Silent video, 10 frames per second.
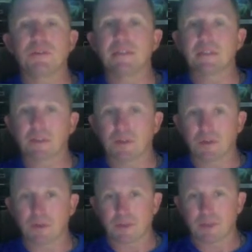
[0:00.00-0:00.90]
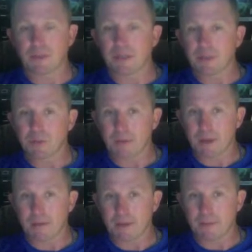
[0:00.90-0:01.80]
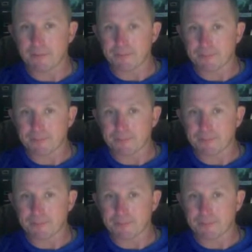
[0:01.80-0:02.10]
disservice. And here's what I mean.